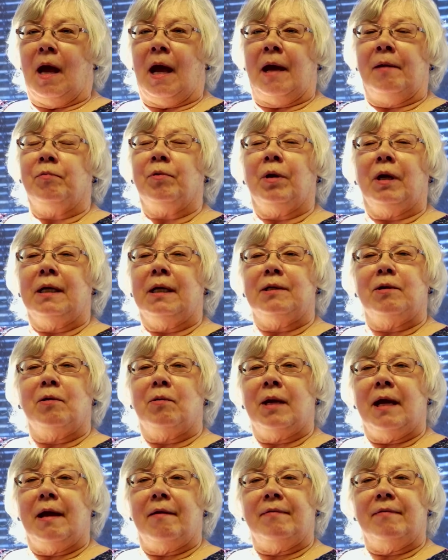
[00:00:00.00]
I really
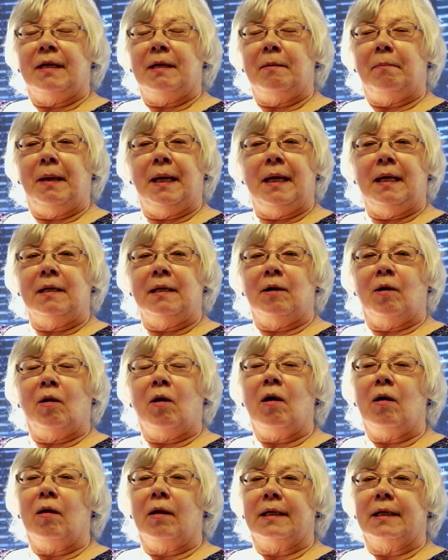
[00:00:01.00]
don't have any pain at
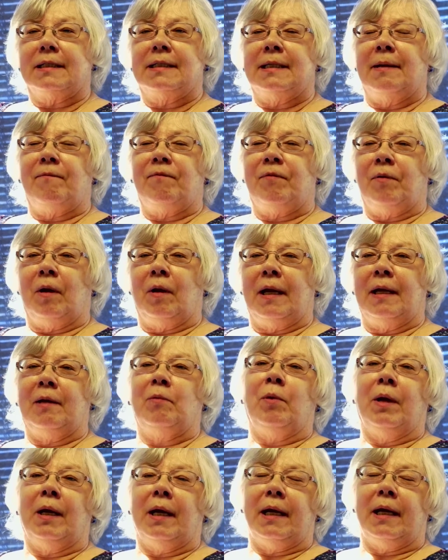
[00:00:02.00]
all, except for
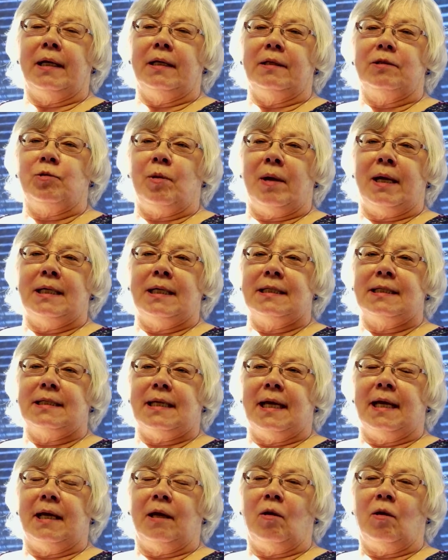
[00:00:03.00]
like when I try and
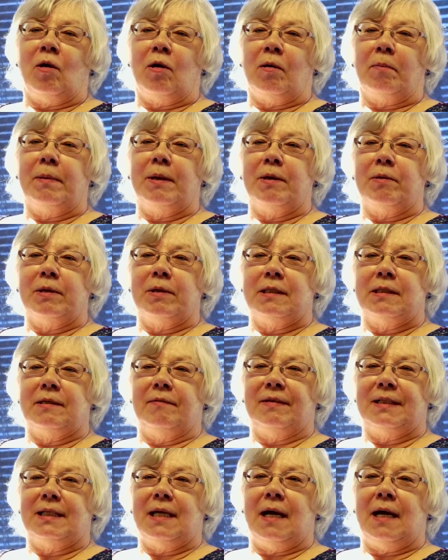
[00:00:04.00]
stand long periods
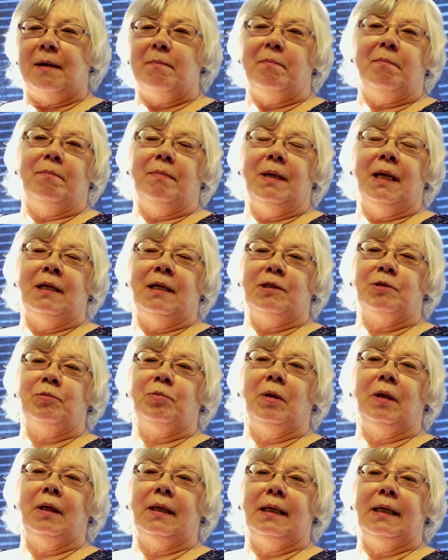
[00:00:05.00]
of a time, and it's
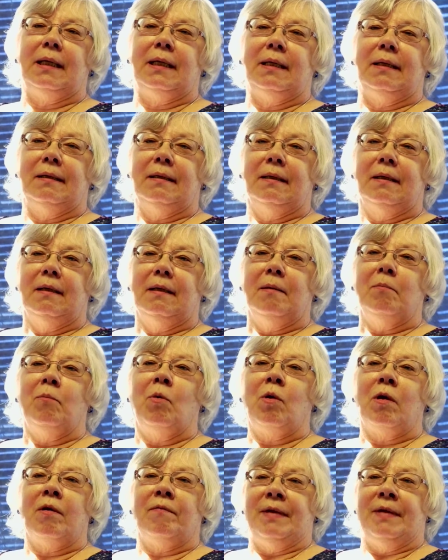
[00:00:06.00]
really
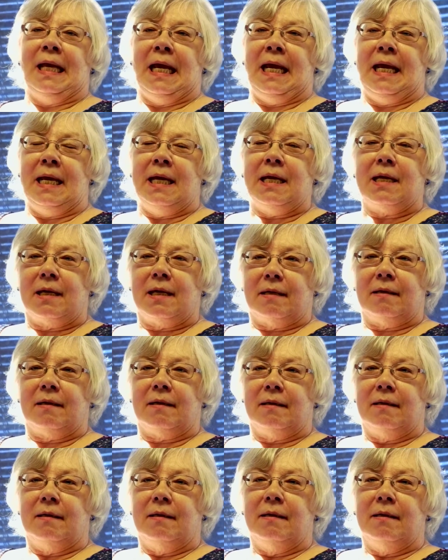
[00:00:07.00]
more of an ache.
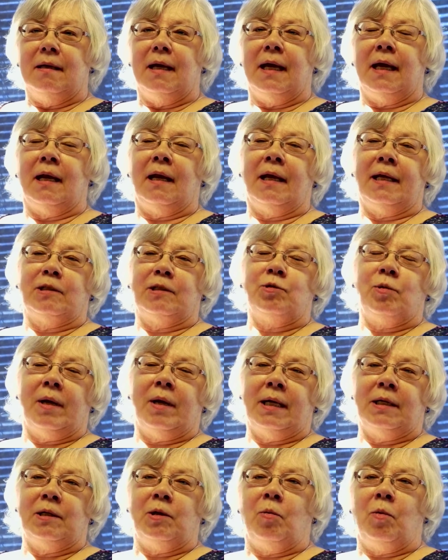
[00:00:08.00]
And like
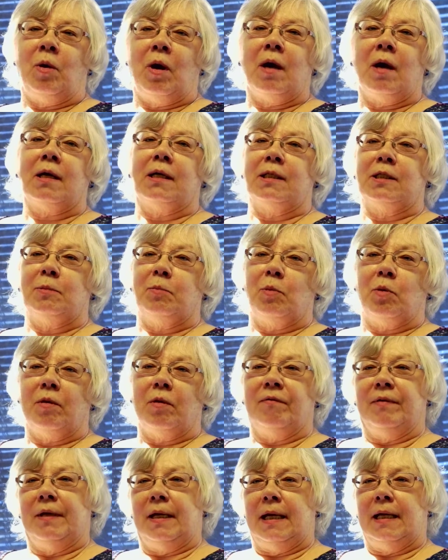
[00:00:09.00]
trying to walk, it's more
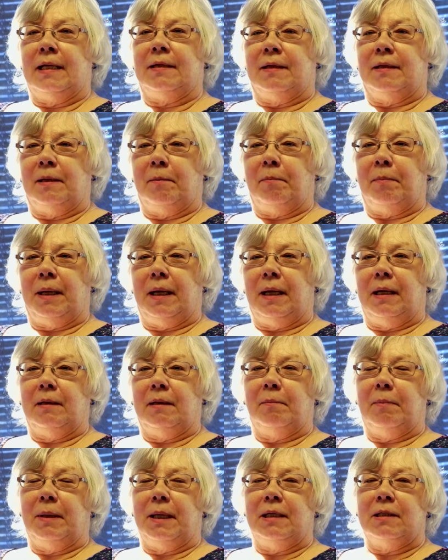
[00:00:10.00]
of an ache than a pain.
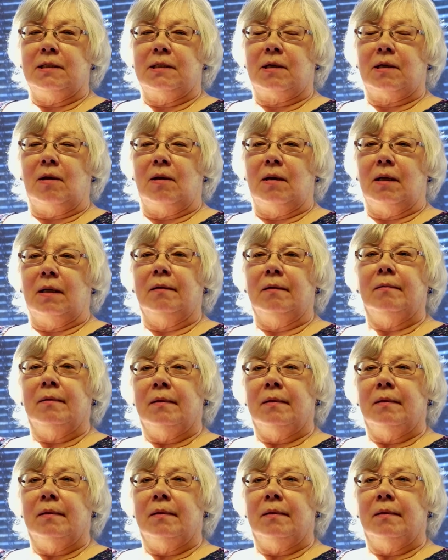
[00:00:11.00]
The pain's gone.